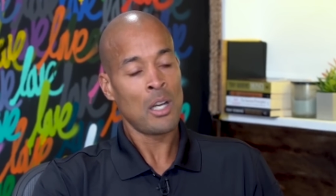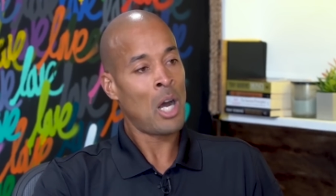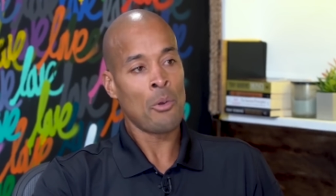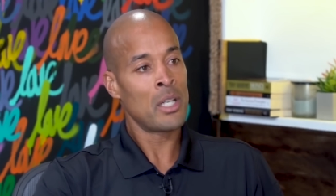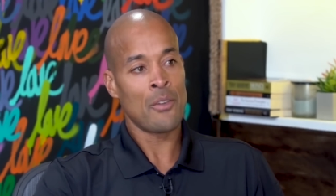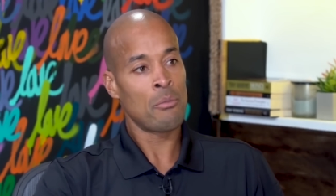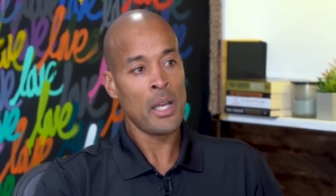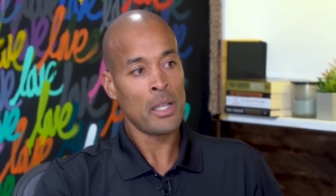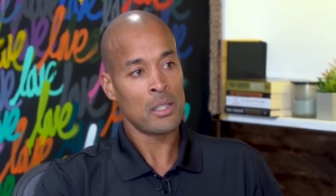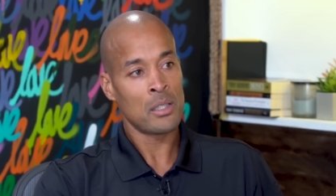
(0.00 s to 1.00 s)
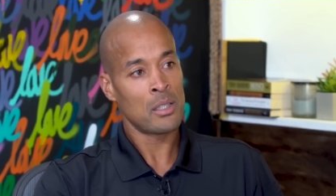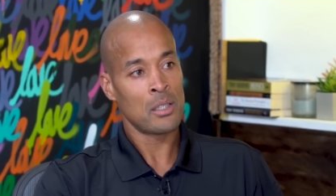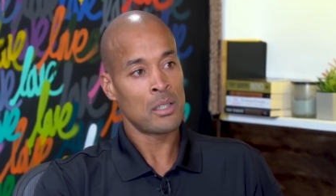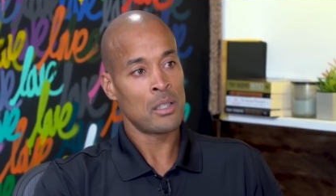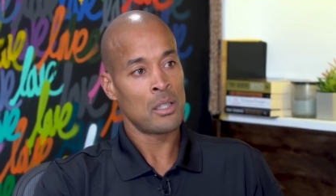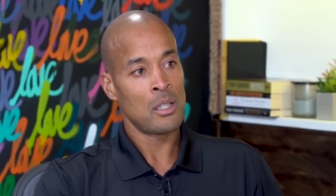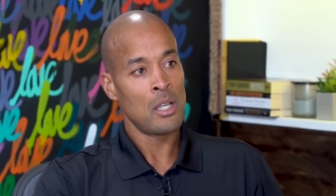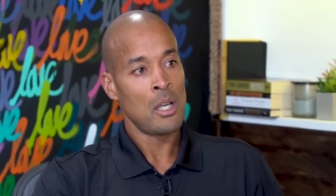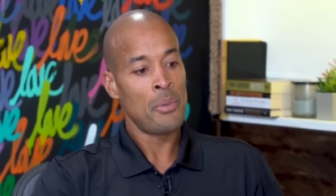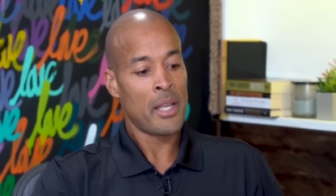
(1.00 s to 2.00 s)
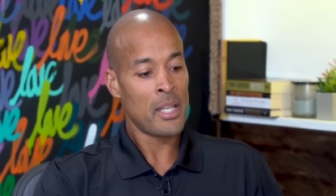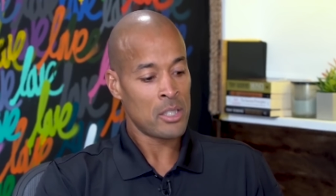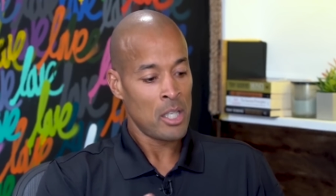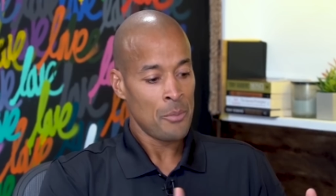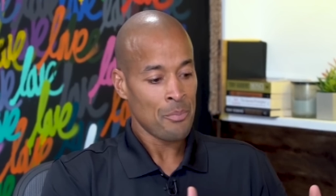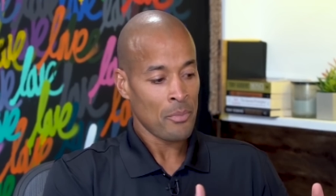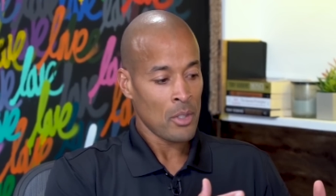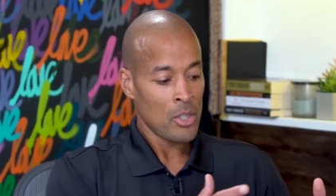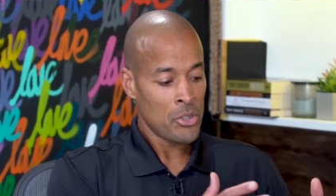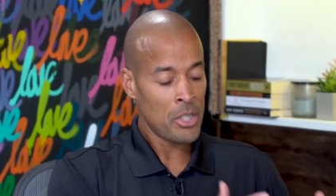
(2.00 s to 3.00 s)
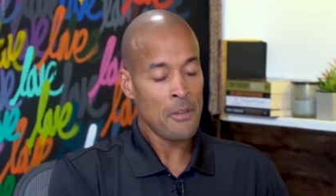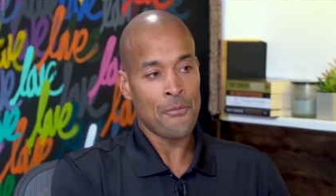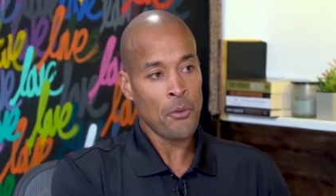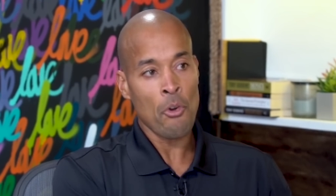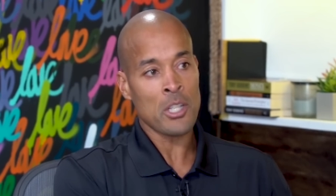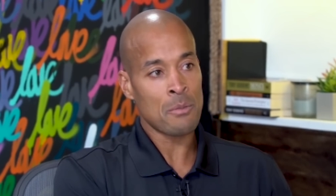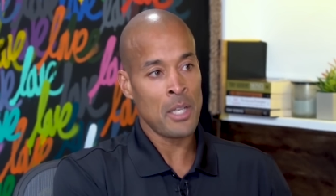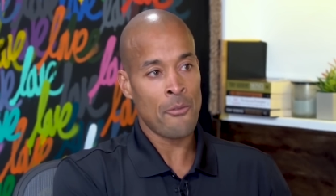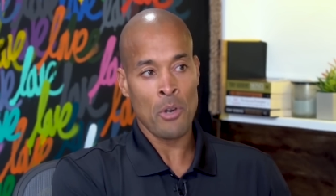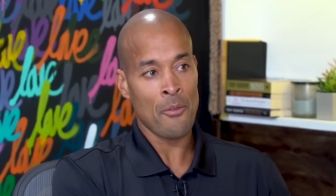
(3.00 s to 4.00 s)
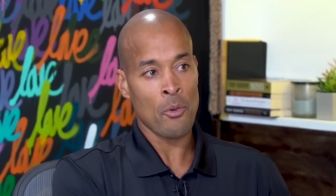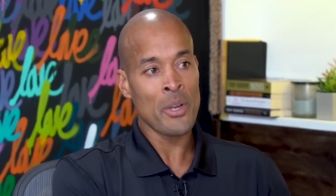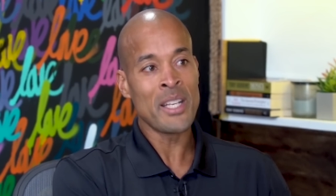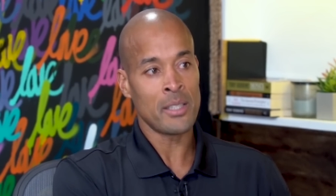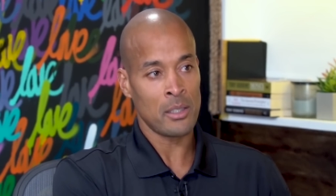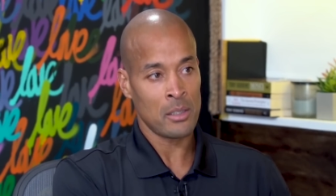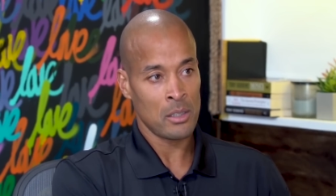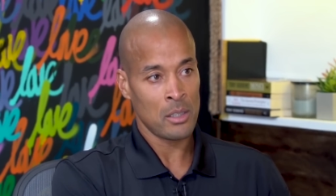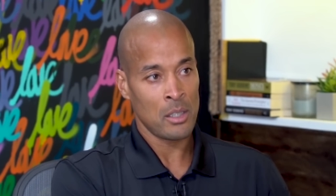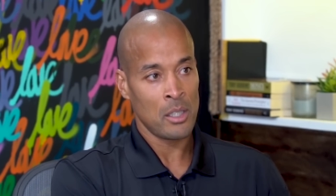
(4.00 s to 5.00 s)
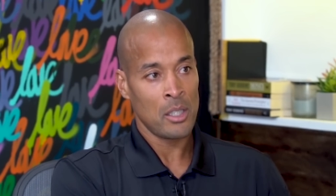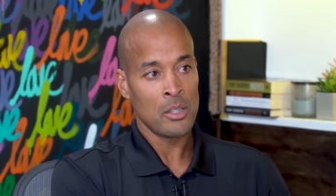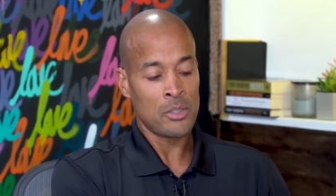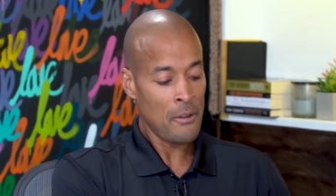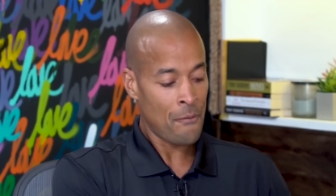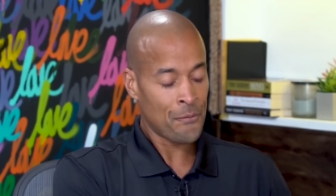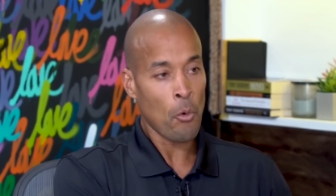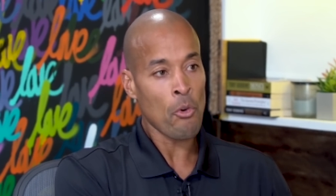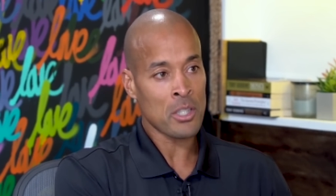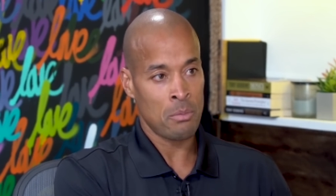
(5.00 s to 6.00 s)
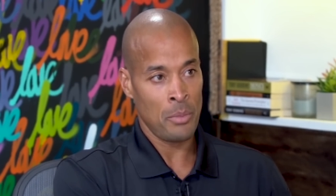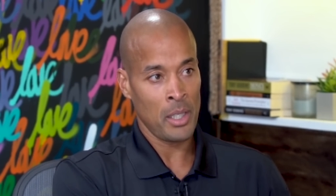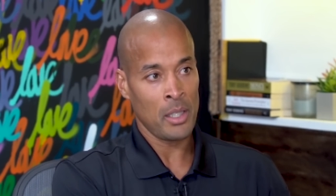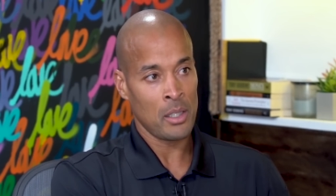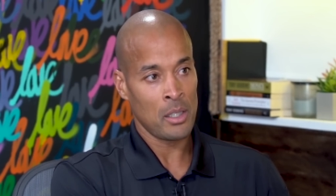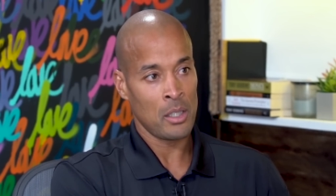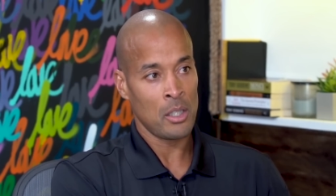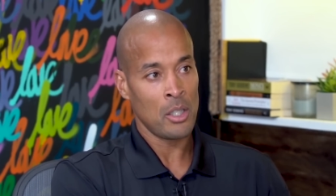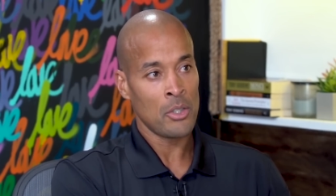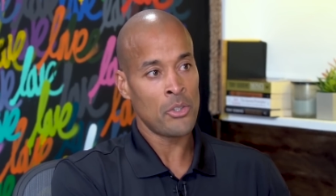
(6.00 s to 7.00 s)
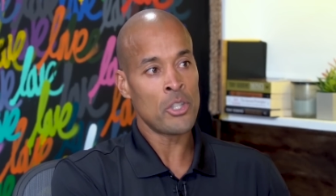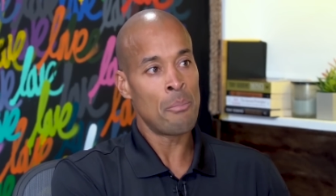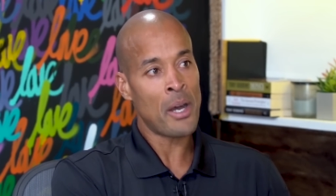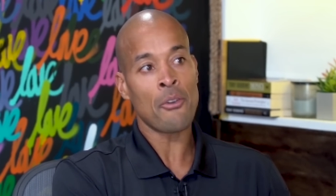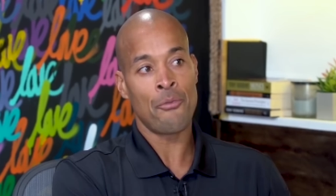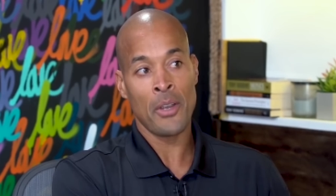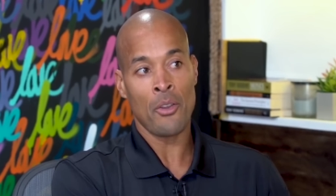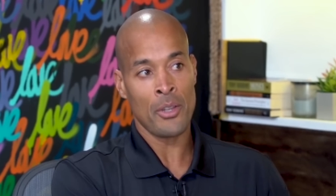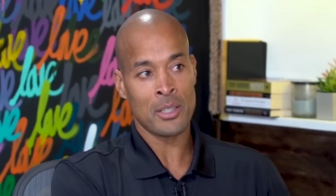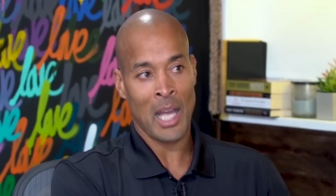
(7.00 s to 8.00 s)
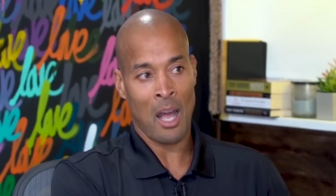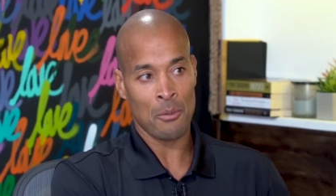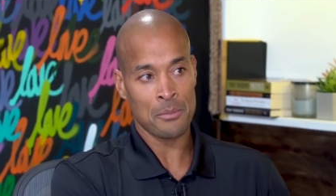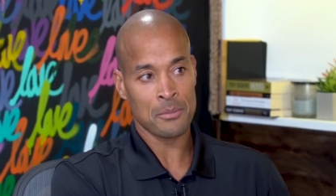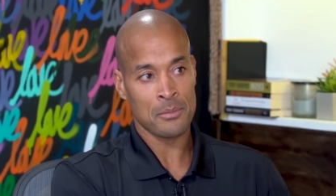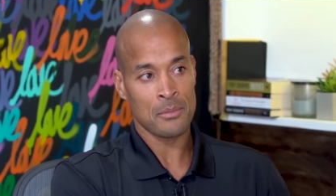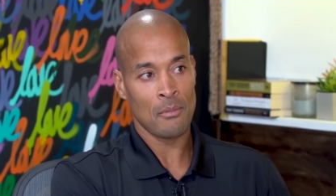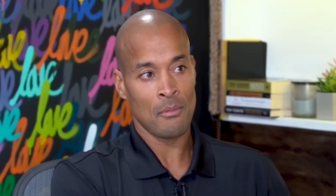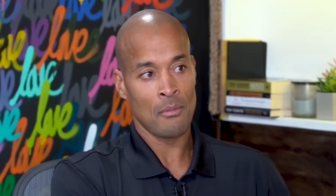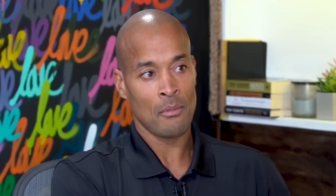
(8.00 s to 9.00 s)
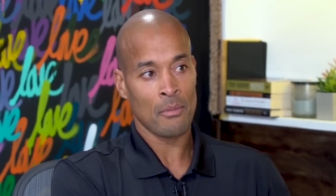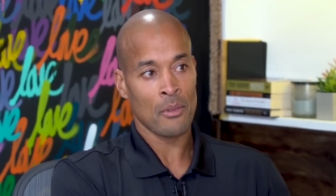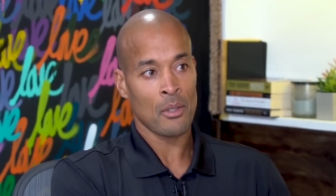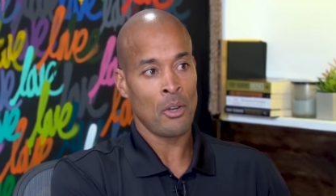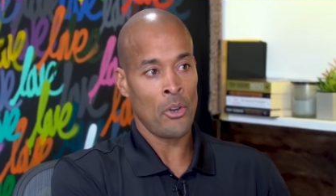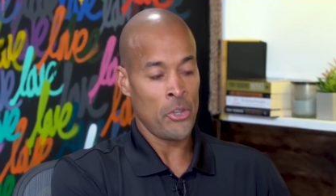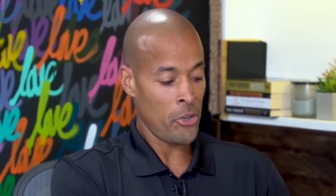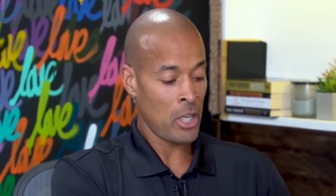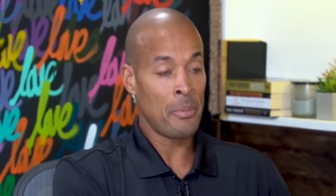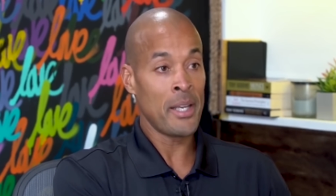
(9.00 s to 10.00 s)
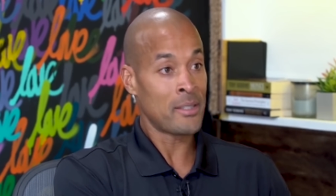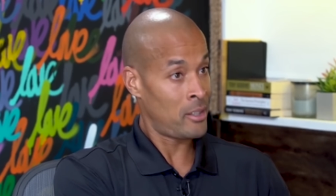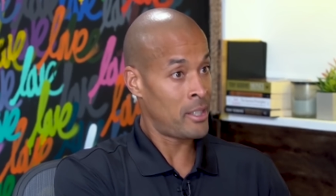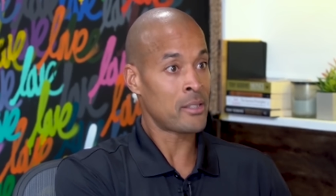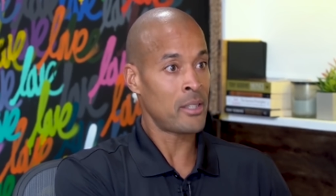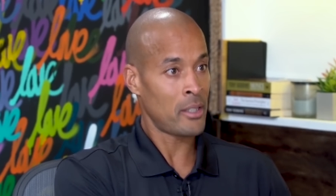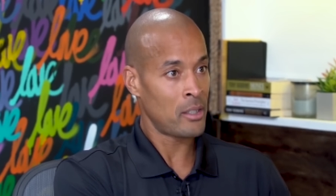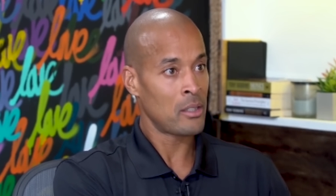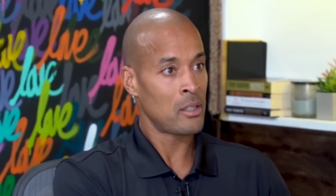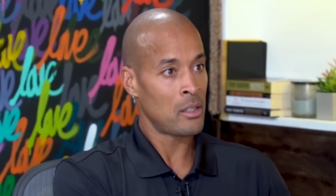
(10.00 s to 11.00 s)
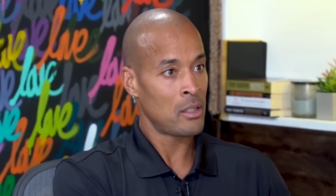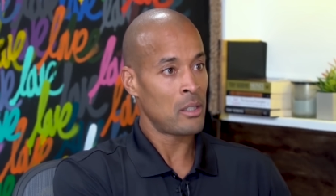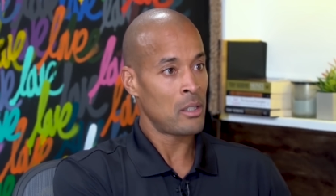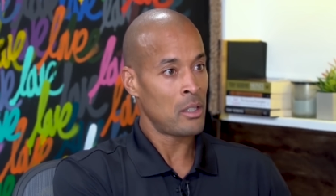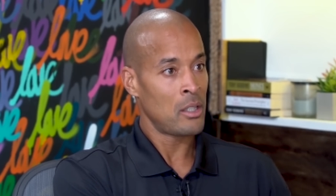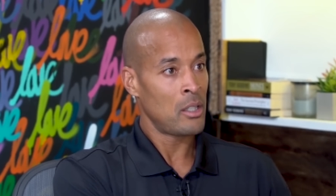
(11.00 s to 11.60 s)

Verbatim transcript: I would have never made it mm. because she forced me for every reason she forced me to you better figure this out or you're going to be a statistic. Wow.